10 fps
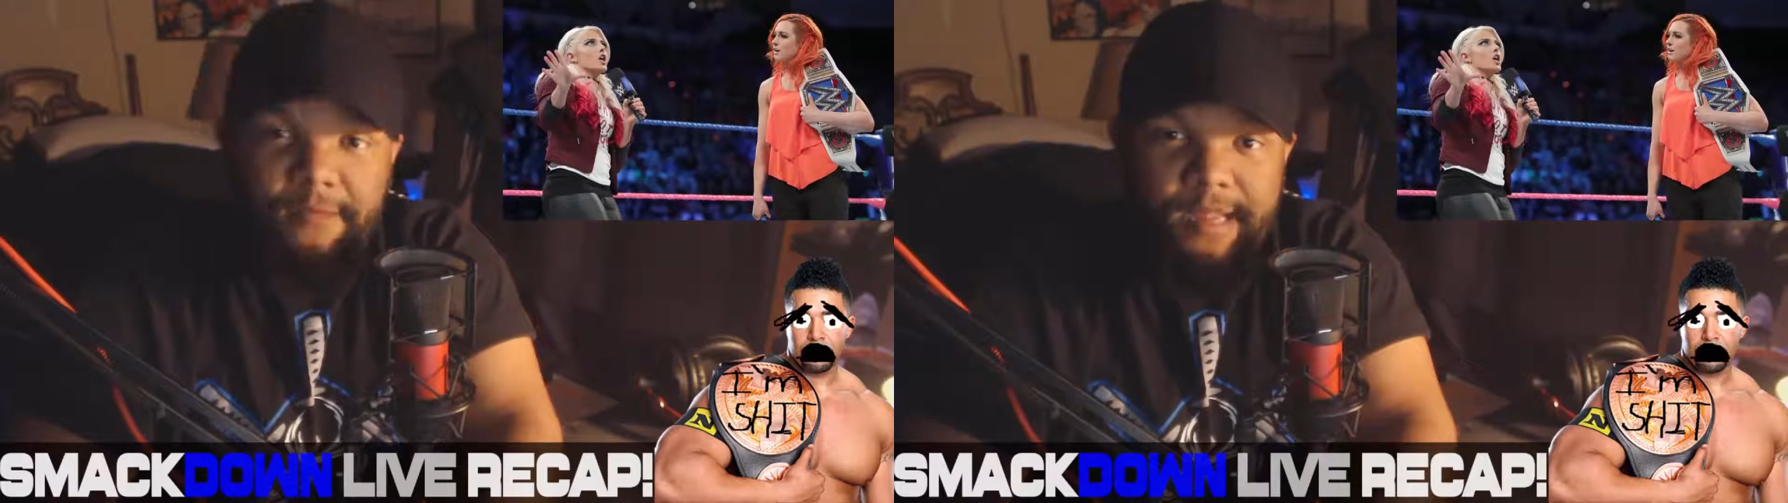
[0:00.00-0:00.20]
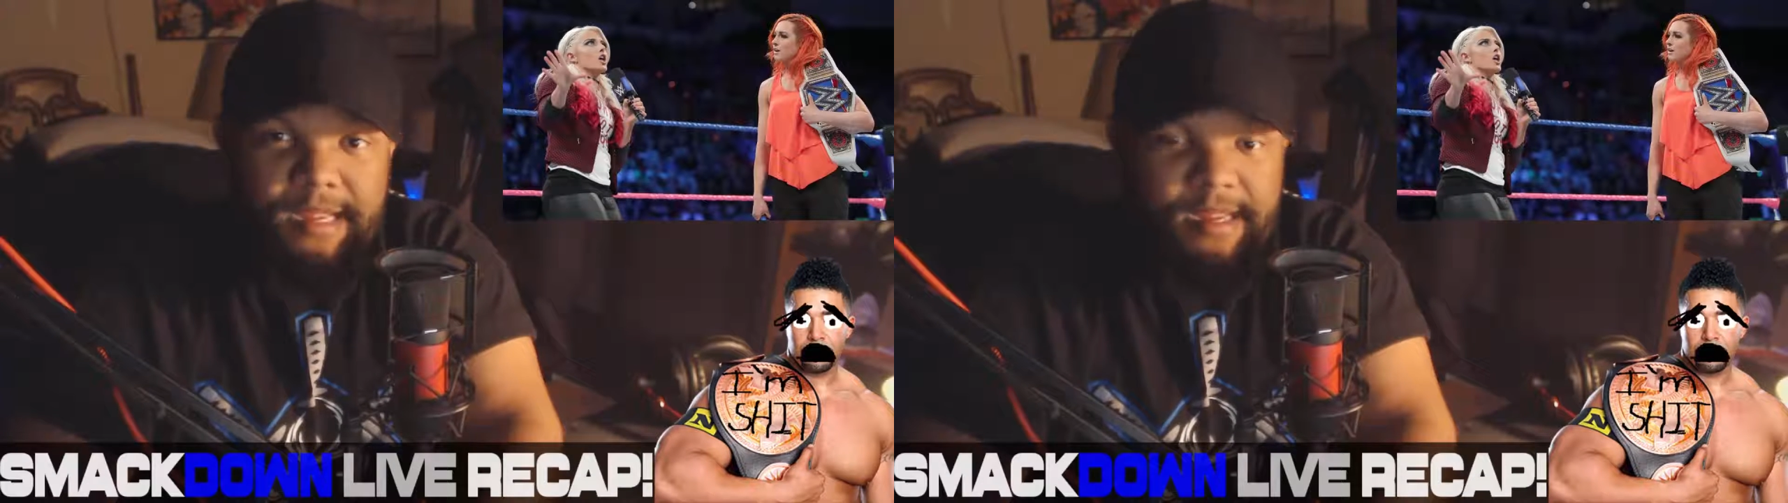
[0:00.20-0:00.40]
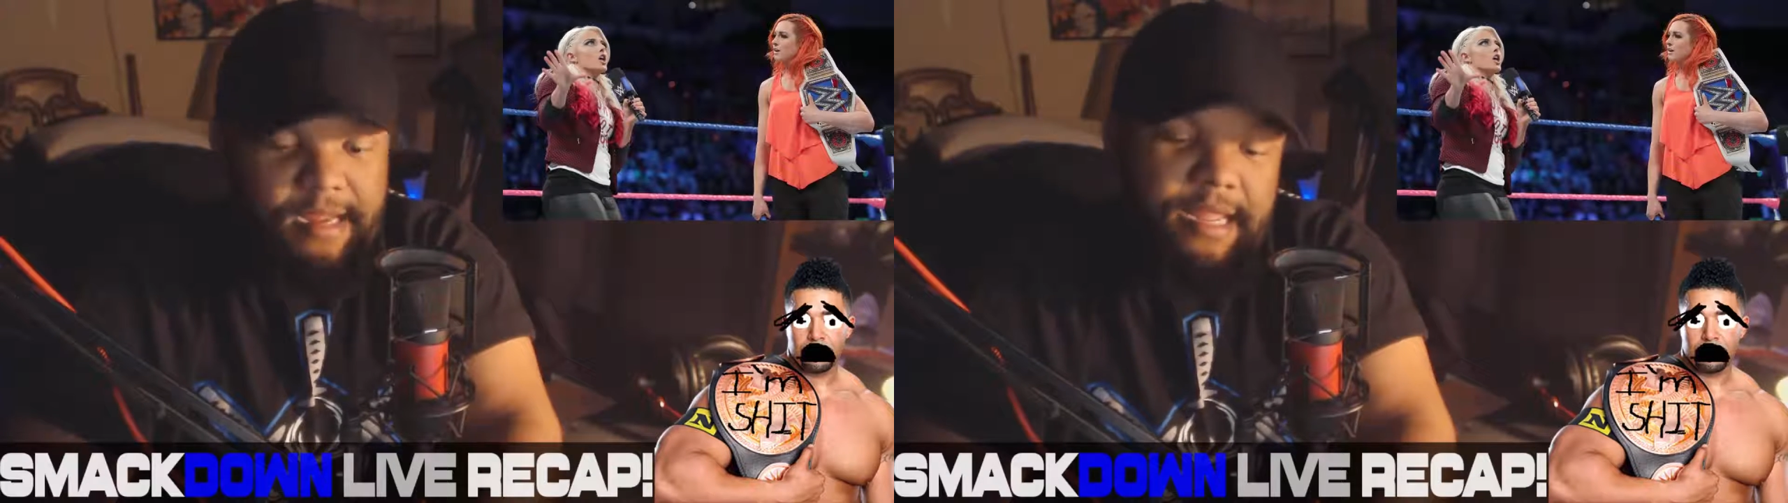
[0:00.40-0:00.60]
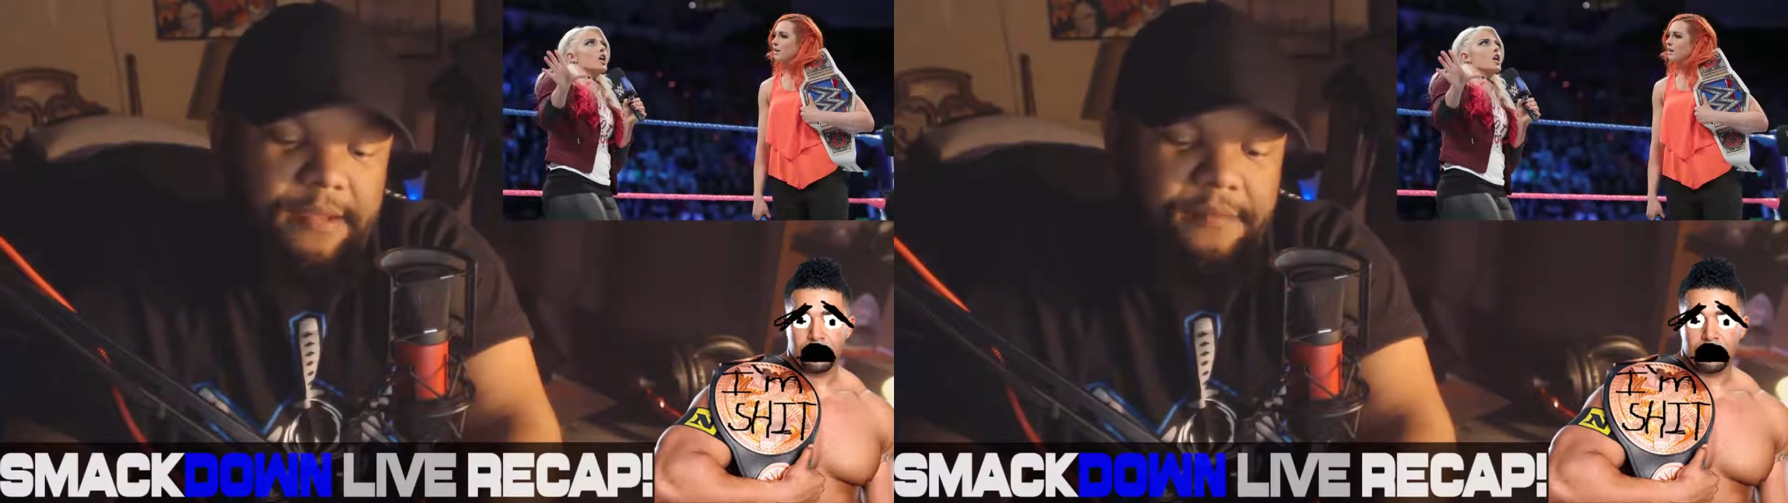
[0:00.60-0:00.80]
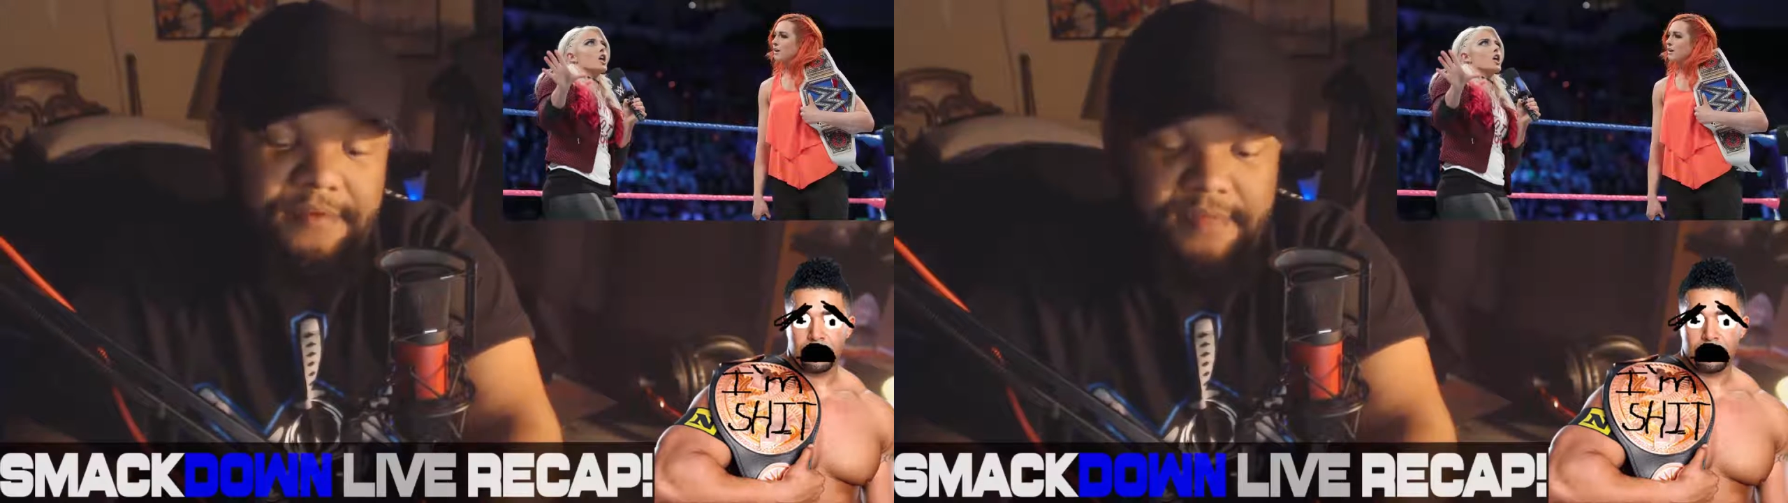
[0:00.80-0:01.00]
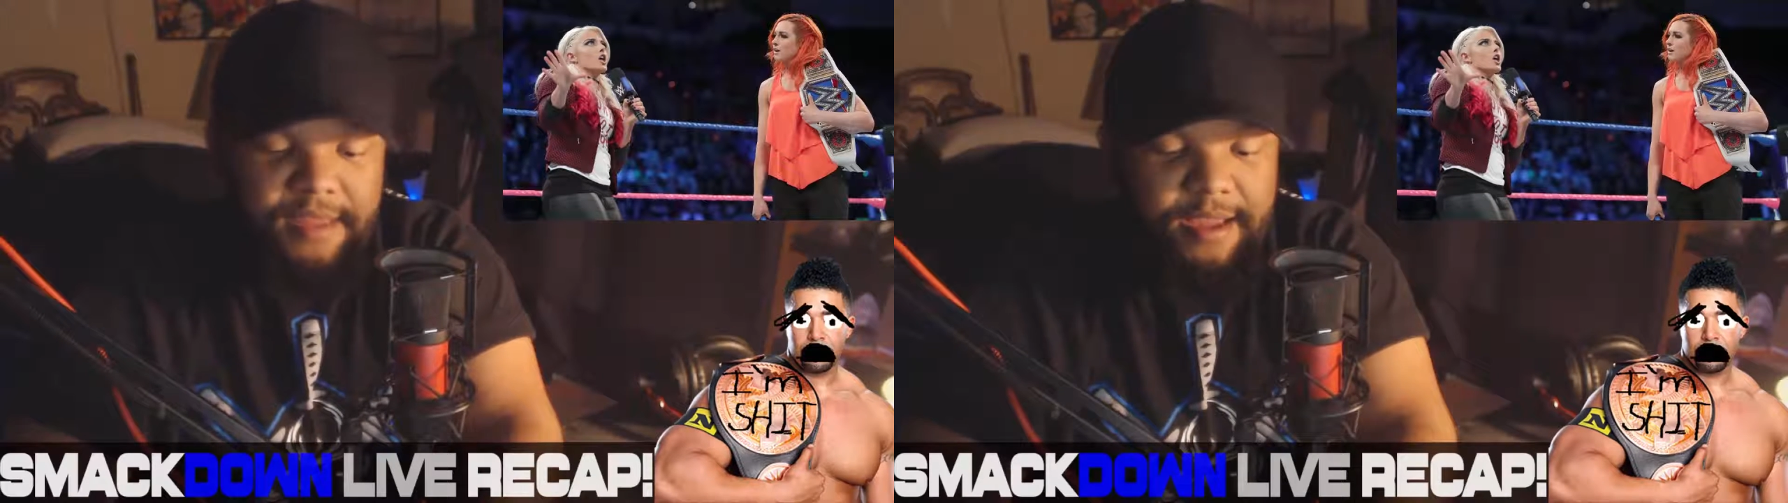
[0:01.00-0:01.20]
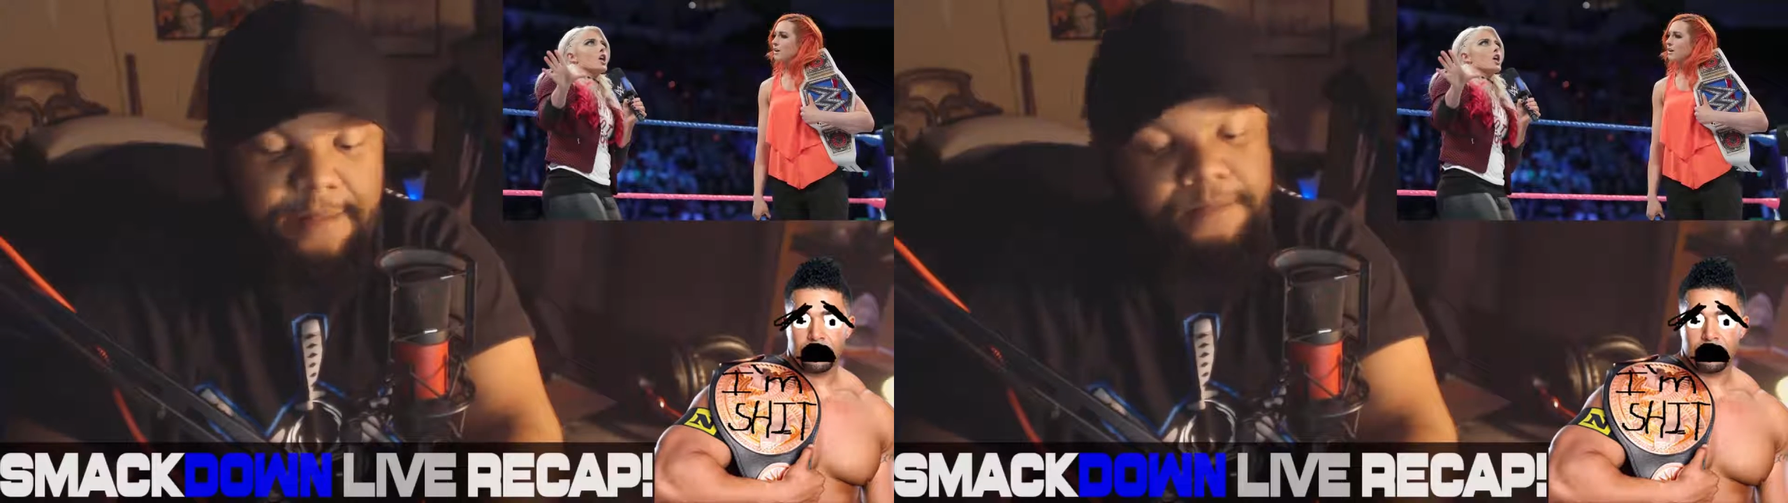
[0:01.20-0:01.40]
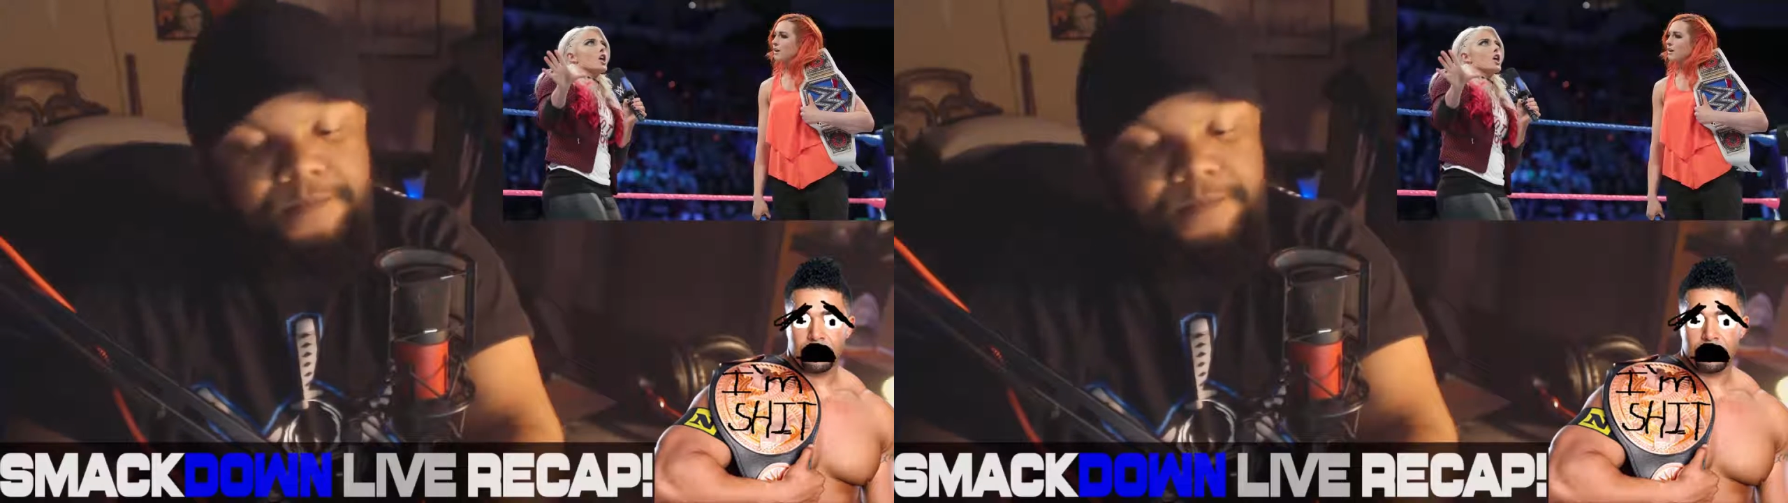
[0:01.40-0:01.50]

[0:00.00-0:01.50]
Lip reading: wait. I can't wait for that.